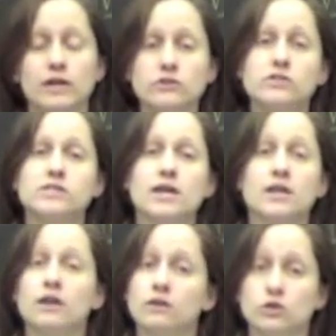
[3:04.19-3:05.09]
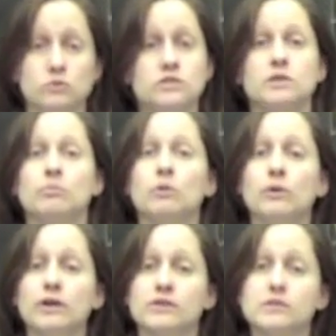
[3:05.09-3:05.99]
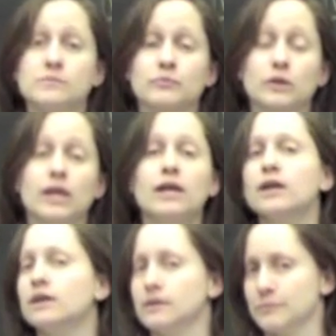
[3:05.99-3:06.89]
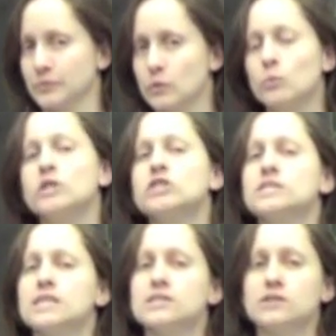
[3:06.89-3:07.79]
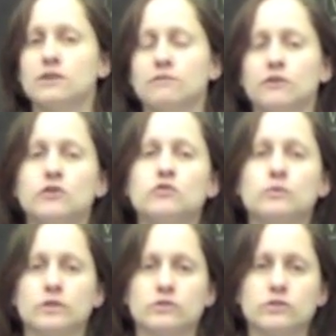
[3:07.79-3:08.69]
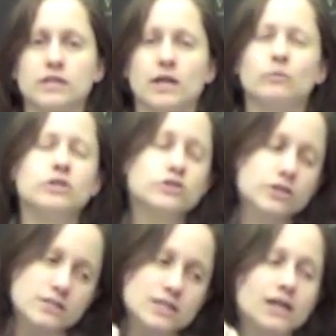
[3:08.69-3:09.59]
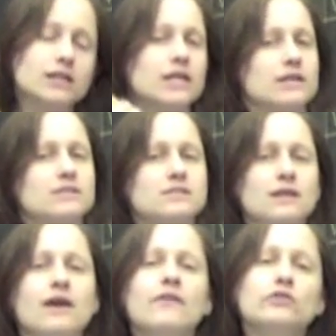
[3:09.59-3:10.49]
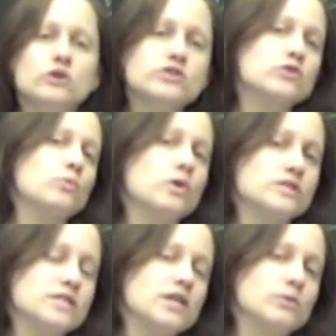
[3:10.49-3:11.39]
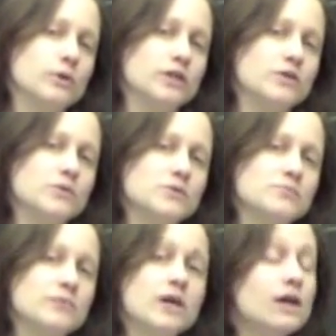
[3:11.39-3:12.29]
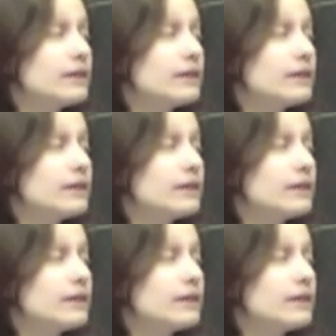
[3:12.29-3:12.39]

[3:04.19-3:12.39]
I can just say, use simple words. Okay, which is easier for you to understand, which just clicks. Those are the words that you want to use.